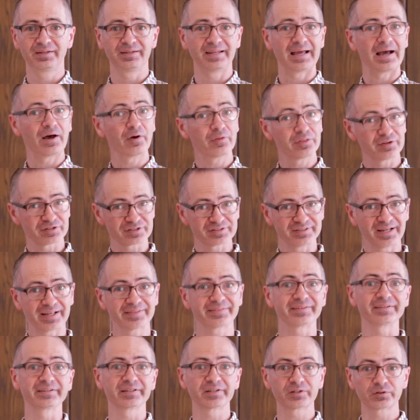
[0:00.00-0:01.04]
Now there's
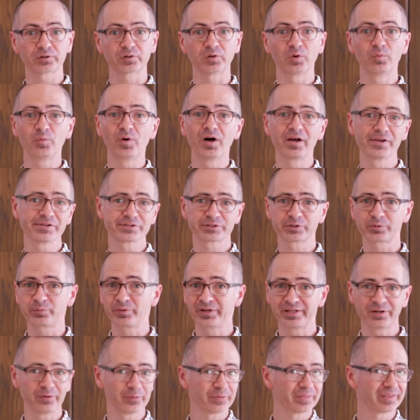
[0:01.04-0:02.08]
not the literal wall, so
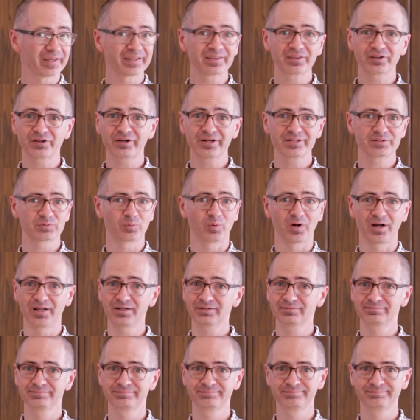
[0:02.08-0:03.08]
we don't think there is one.